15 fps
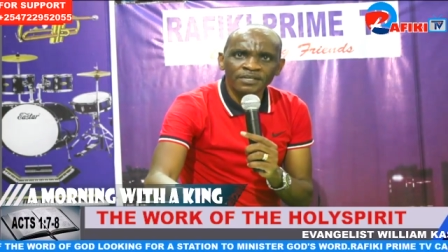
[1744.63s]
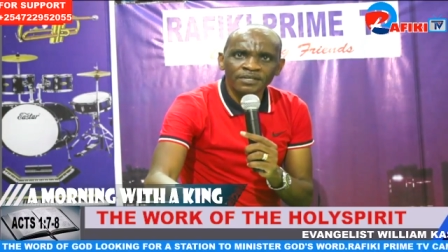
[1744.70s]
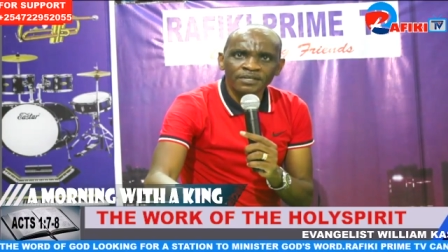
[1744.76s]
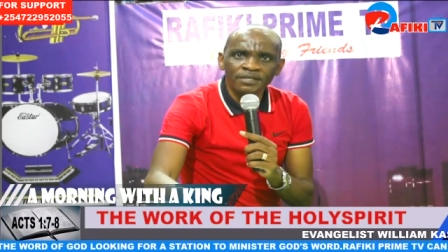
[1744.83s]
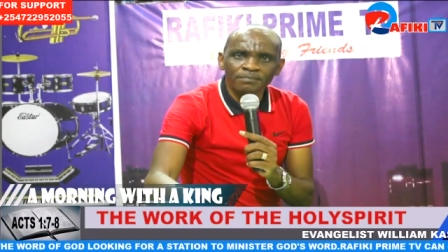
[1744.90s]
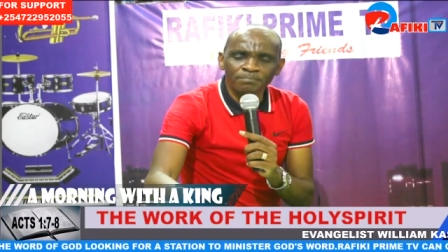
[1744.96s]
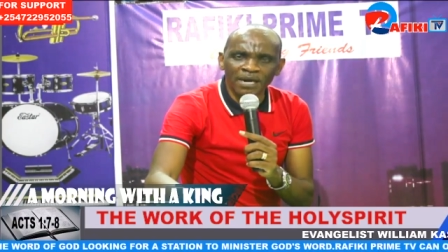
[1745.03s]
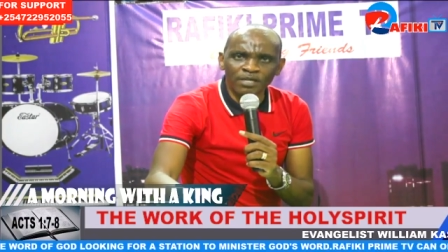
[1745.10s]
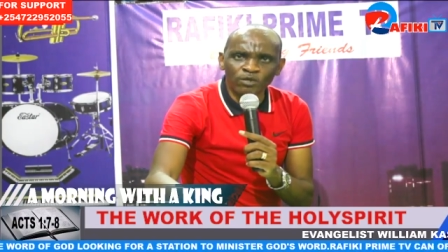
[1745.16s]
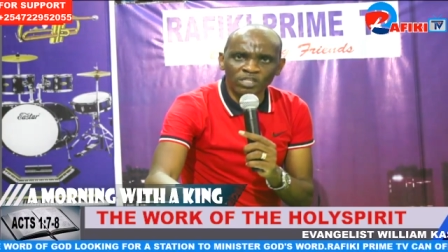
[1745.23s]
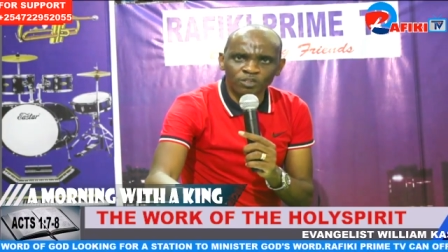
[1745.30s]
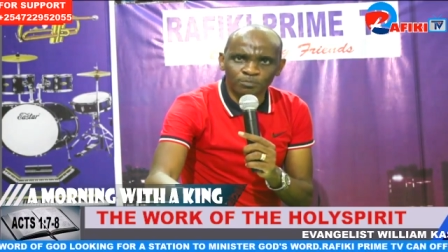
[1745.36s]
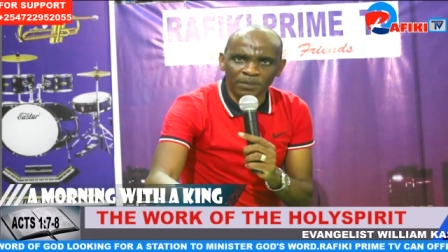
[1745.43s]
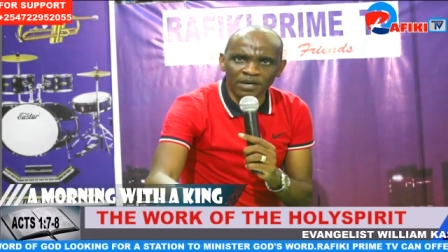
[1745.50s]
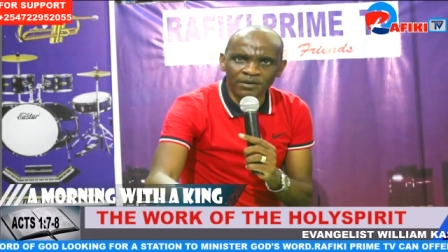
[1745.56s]
By your
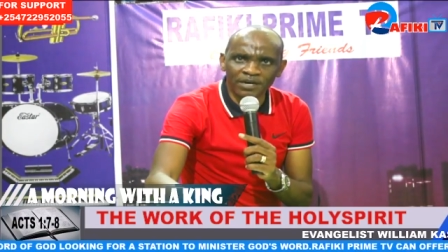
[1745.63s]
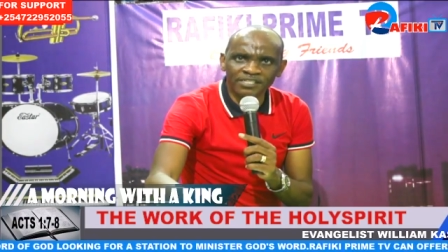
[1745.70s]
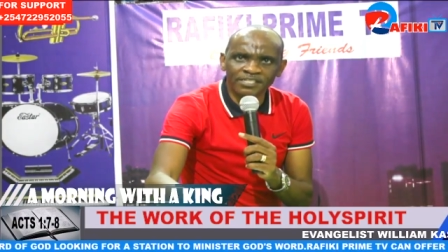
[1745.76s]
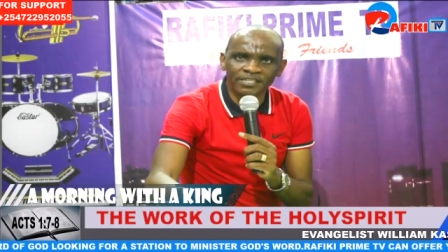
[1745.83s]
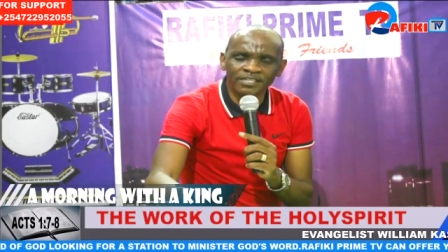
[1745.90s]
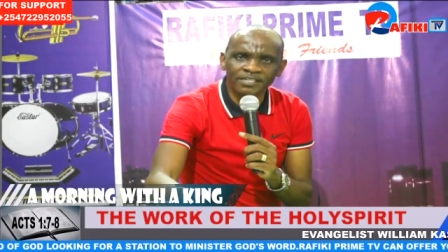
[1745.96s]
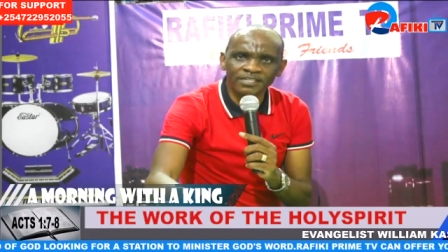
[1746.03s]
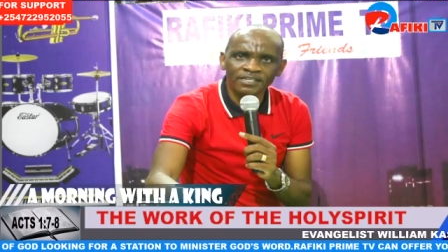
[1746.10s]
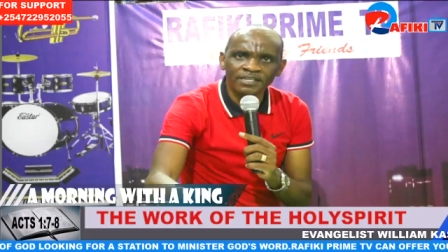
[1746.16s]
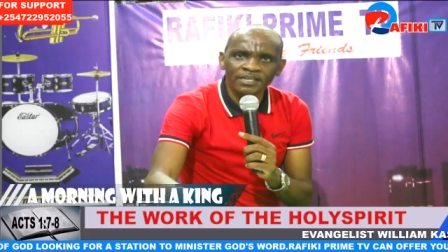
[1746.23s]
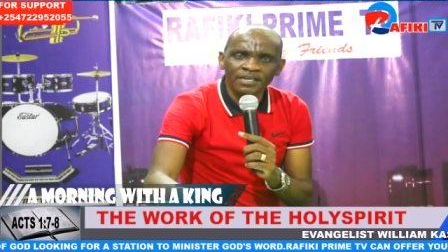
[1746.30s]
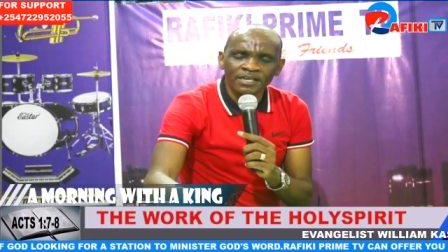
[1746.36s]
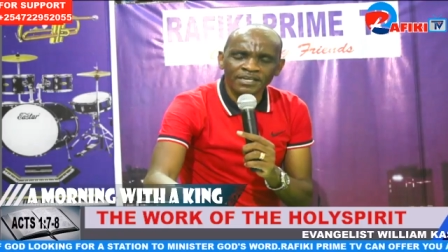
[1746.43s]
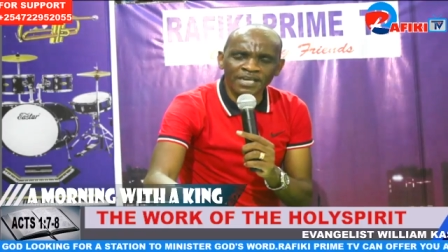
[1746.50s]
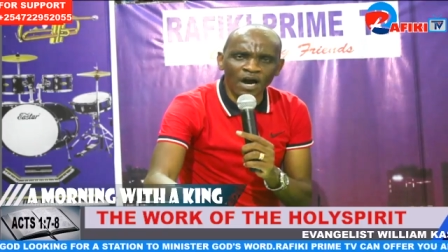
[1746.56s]
spirit,
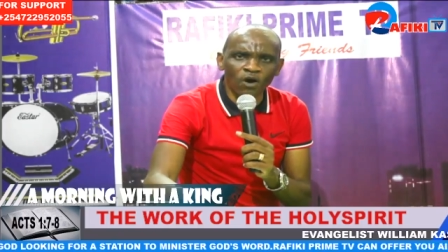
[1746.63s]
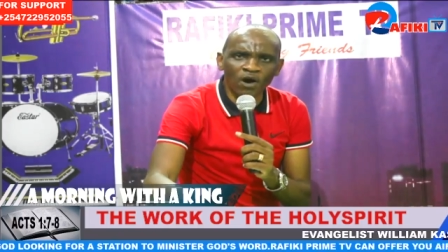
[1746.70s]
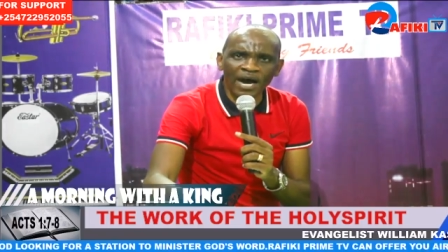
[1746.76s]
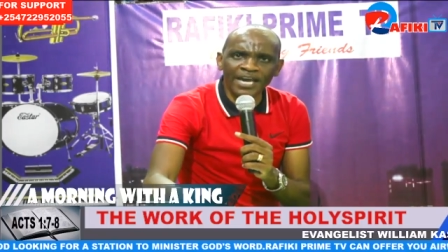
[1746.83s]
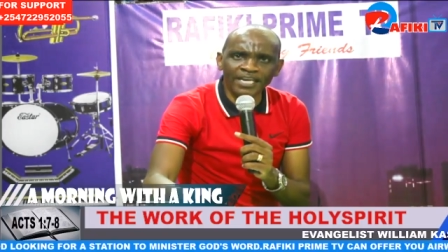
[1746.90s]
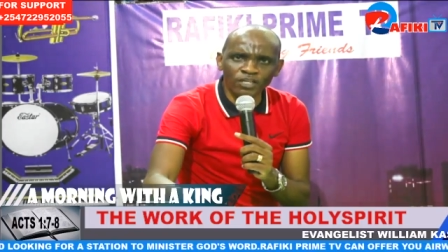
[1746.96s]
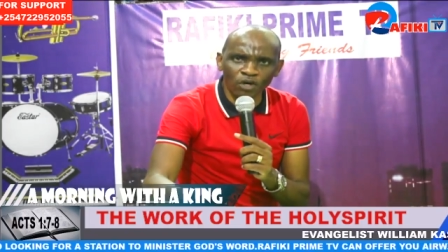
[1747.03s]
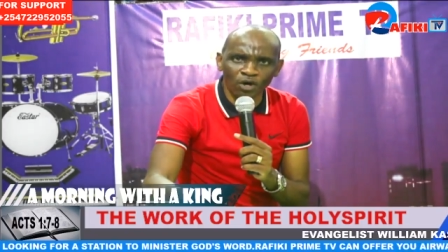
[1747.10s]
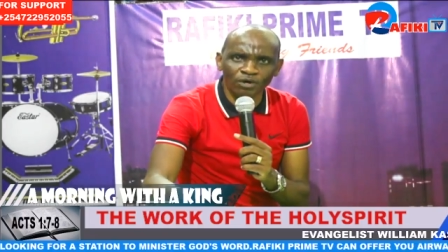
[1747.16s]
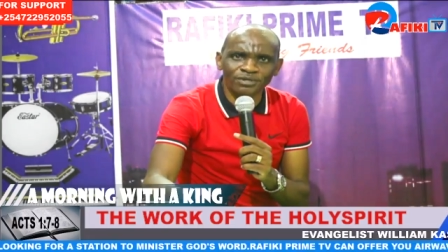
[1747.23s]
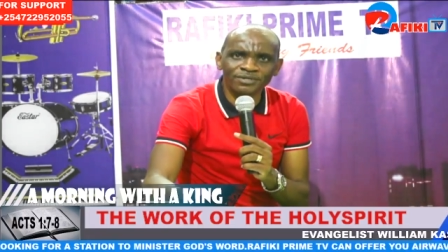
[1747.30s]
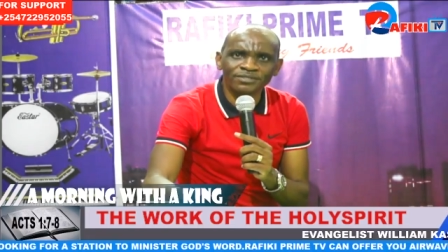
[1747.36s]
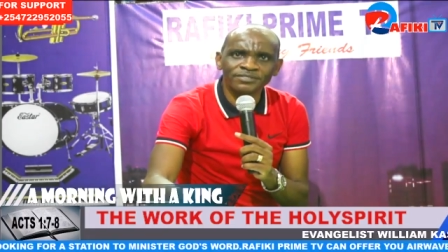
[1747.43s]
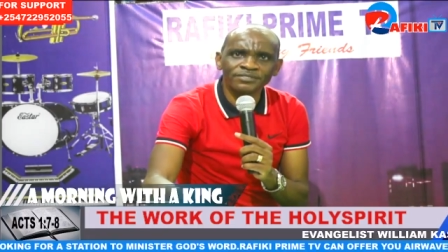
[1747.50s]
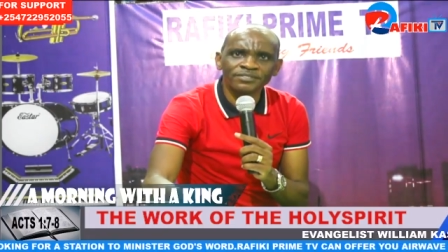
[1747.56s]
now I know
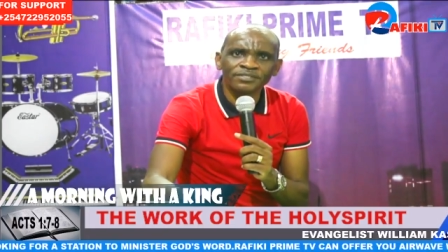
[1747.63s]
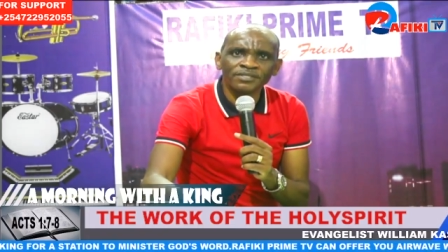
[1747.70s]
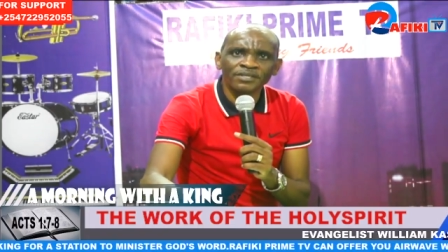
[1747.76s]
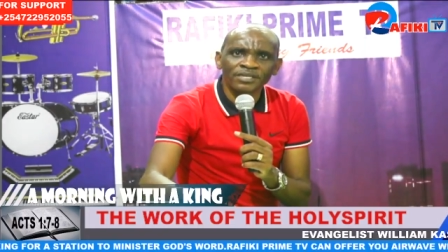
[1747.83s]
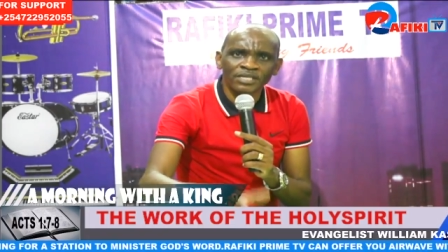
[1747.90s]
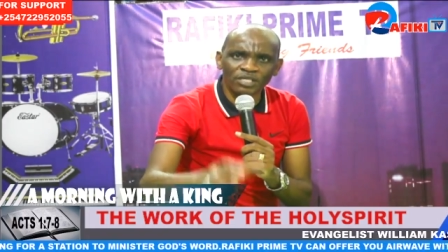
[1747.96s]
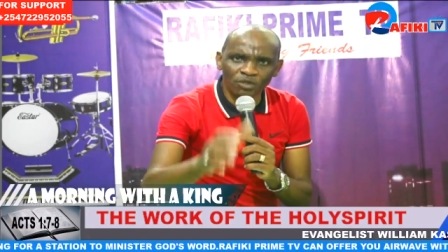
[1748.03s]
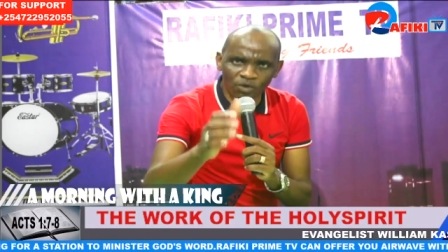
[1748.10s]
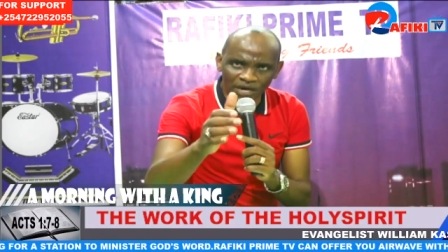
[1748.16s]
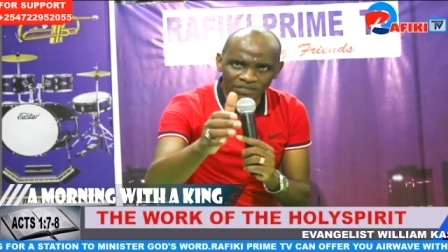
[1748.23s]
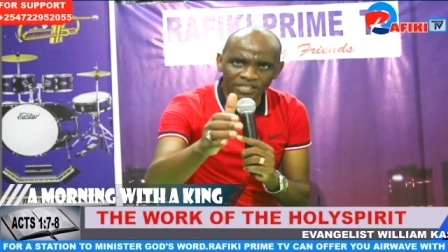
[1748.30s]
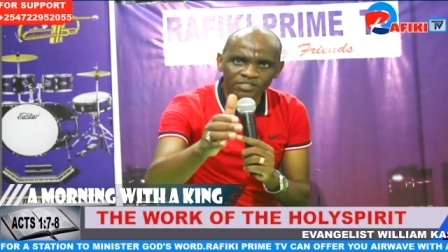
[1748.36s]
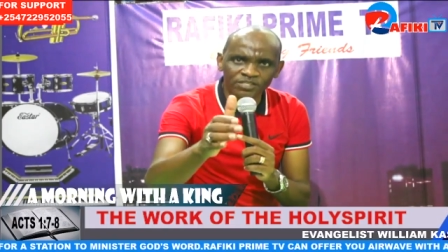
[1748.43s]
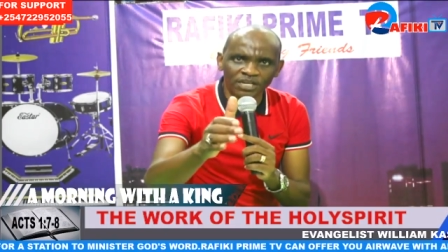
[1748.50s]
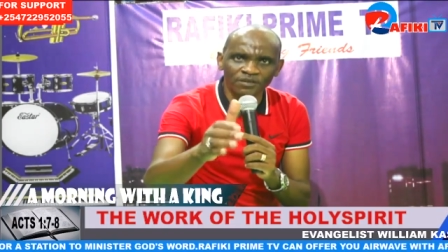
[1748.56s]
you are the
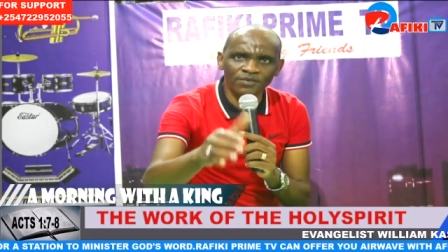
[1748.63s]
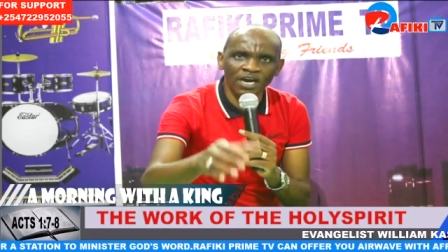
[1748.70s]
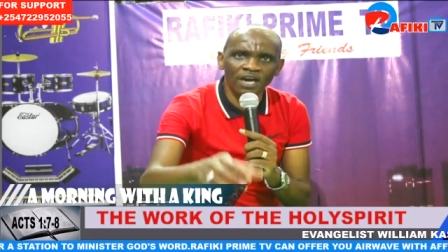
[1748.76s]
savior.